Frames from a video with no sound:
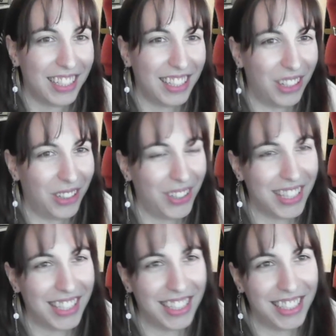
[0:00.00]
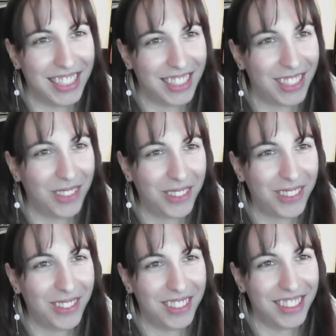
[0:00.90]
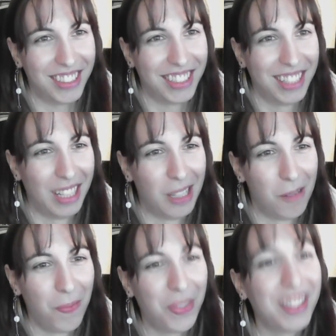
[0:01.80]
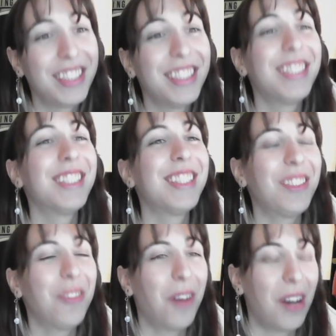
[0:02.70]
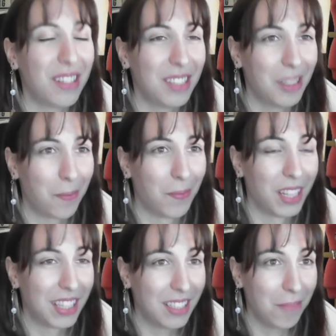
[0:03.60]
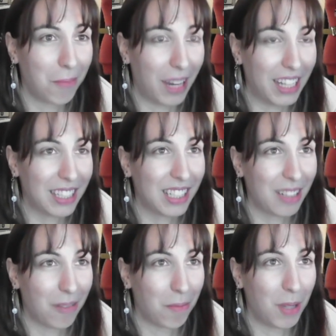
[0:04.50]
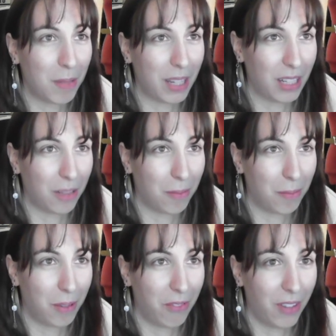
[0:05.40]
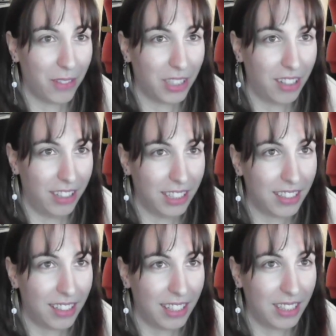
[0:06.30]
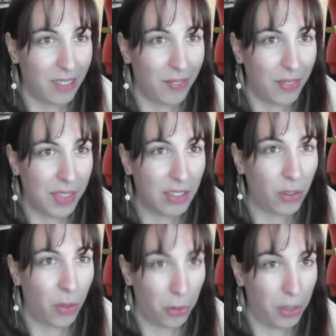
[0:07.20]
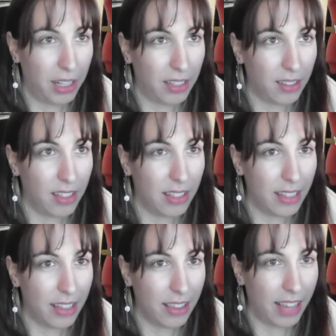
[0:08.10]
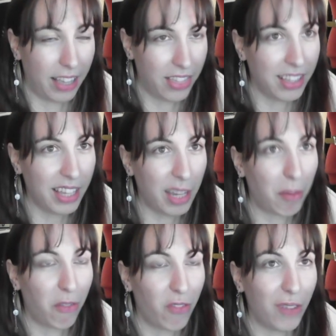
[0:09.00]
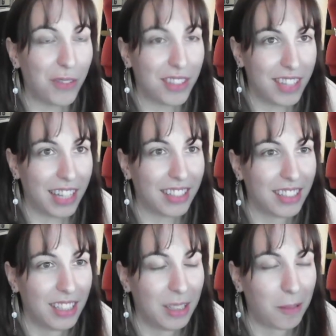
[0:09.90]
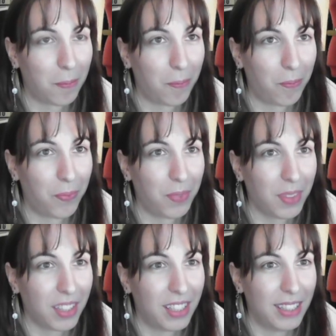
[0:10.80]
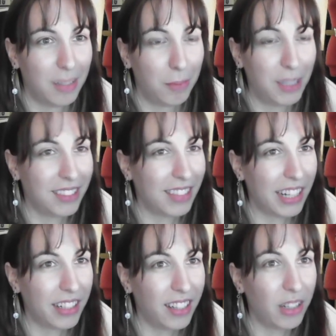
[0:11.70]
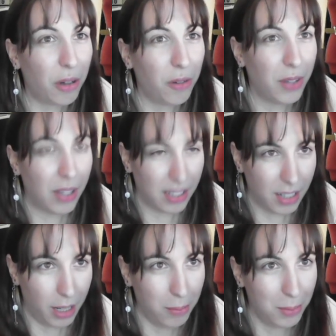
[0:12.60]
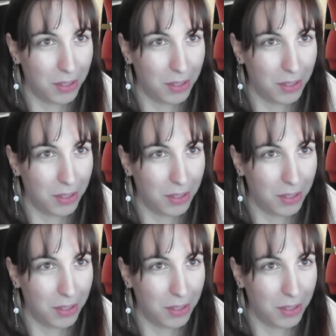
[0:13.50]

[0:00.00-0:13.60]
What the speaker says: Oh, this is just so cool. This is just so awesome. This might be my favorite card, like these three. I think they are my favorite set. because they are not over the top.